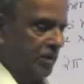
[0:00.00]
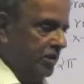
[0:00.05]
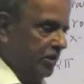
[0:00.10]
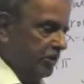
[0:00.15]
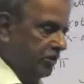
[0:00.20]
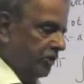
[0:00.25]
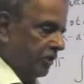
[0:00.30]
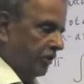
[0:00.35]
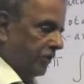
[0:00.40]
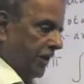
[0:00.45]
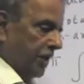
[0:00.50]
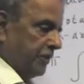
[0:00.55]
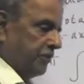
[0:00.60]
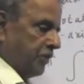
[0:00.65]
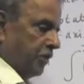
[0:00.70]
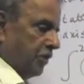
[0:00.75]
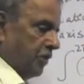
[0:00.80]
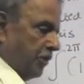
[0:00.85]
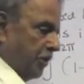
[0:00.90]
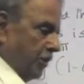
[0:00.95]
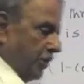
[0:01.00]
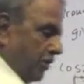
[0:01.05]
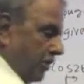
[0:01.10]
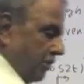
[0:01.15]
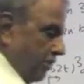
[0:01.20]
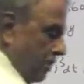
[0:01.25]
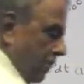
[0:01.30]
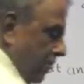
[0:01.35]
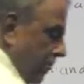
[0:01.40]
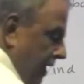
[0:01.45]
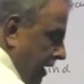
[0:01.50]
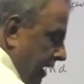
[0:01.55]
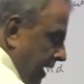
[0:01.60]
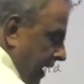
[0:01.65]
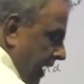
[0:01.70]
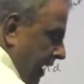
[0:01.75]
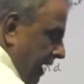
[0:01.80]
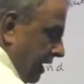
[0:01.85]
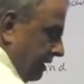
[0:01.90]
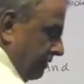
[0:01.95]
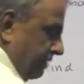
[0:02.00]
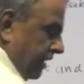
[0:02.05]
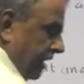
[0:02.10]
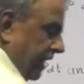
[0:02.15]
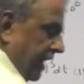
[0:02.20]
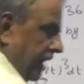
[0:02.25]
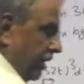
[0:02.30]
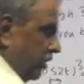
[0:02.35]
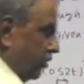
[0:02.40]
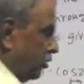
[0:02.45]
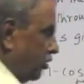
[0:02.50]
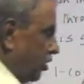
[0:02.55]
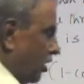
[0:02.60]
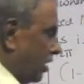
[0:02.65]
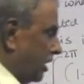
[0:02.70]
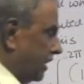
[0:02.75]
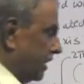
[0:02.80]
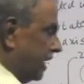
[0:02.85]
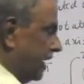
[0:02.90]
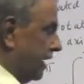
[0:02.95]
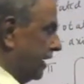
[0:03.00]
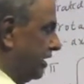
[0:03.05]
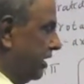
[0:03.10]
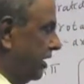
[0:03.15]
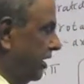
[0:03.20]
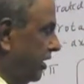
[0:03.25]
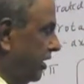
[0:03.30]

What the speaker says: So therefore, and when I do all that,